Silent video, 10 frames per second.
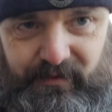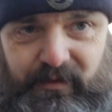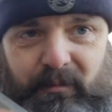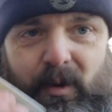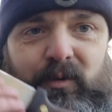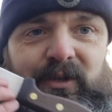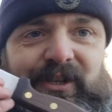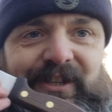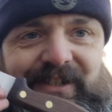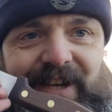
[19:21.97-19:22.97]
the
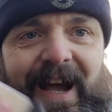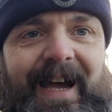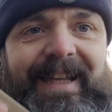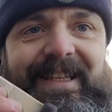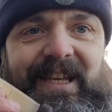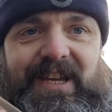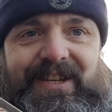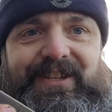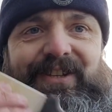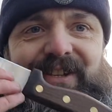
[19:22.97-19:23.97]
most
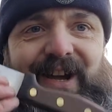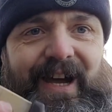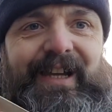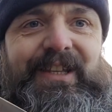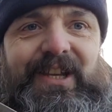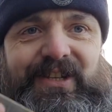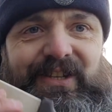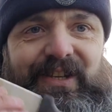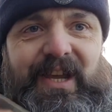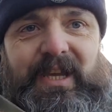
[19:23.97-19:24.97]
tiniest
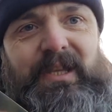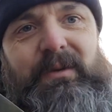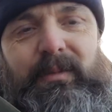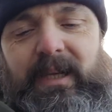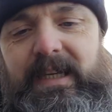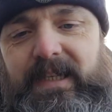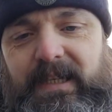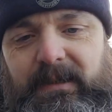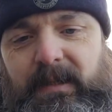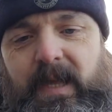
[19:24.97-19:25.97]
nick in the blade,
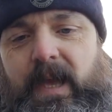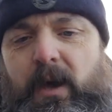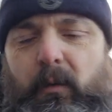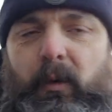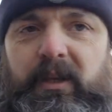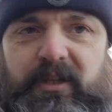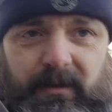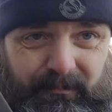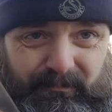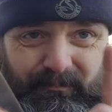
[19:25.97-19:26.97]
which
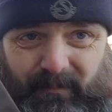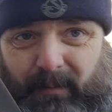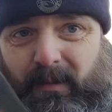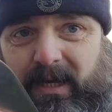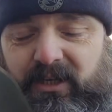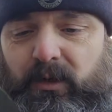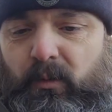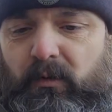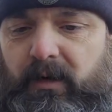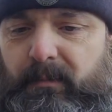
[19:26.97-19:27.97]
I'm not actually
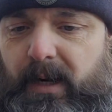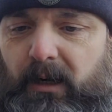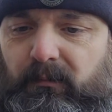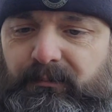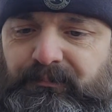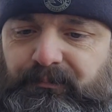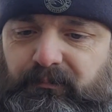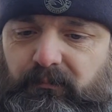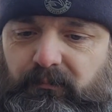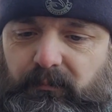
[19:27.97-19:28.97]
worried about,
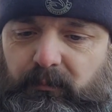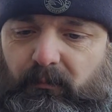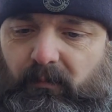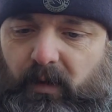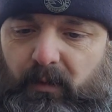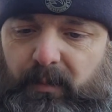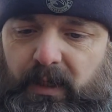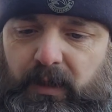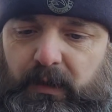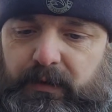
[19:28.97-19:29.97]

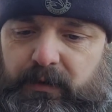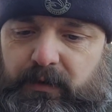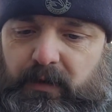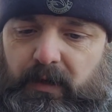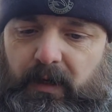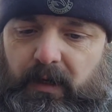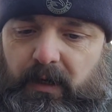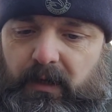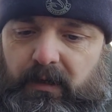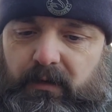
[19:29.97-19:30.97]
because
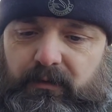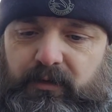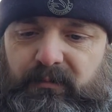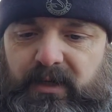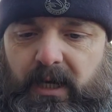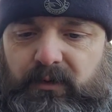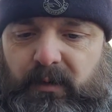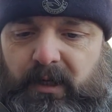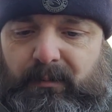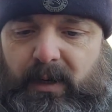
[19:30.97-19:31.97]
you know sometimes
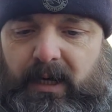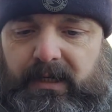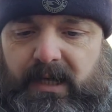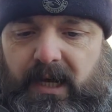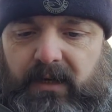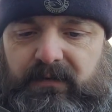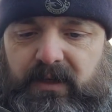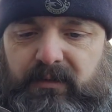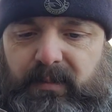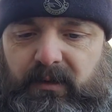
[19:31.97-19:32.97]
when you buy knives
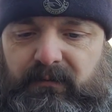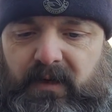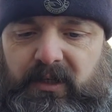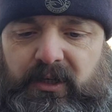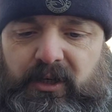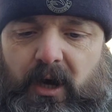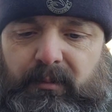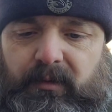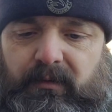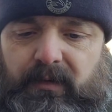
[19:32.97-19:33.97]
that's been freshly
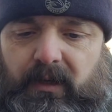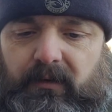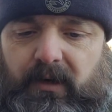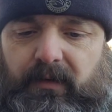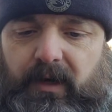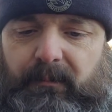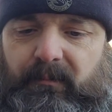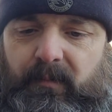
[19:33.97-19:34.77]
sharpened and things like that,